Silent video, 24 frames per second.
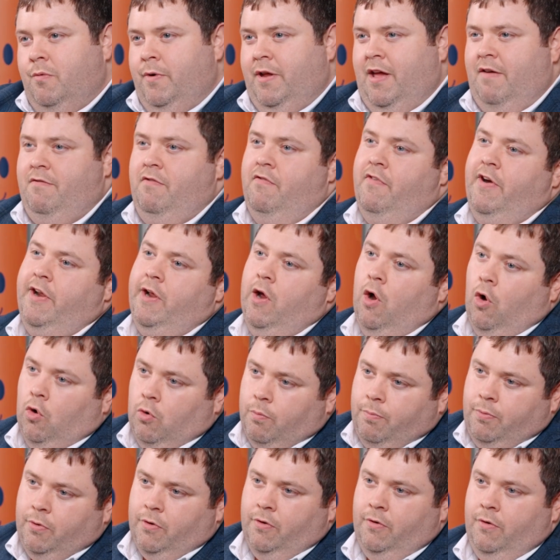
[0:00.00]
and we have a very
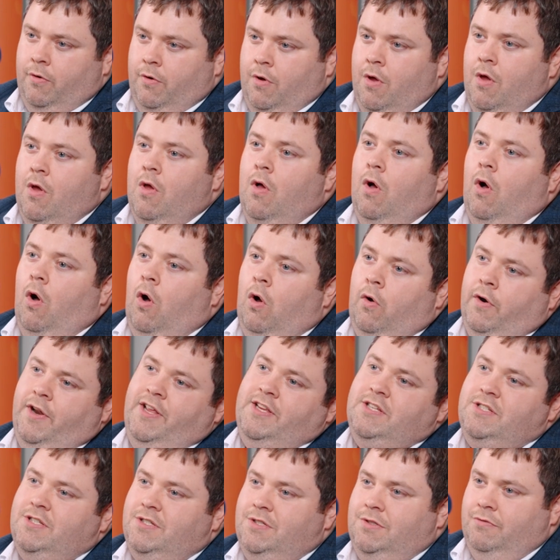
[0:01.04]
open,
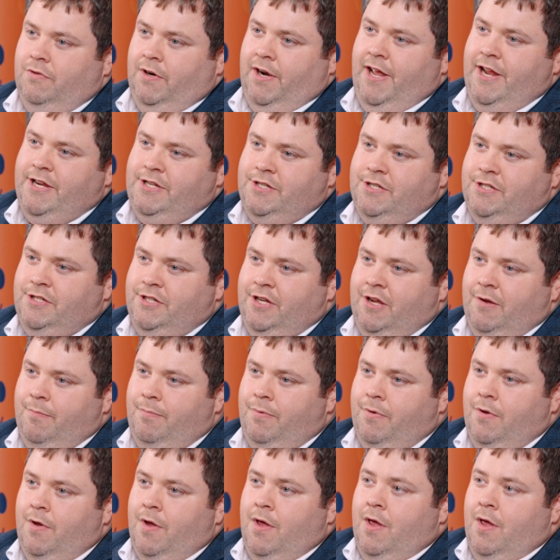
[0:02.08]
honest relationship.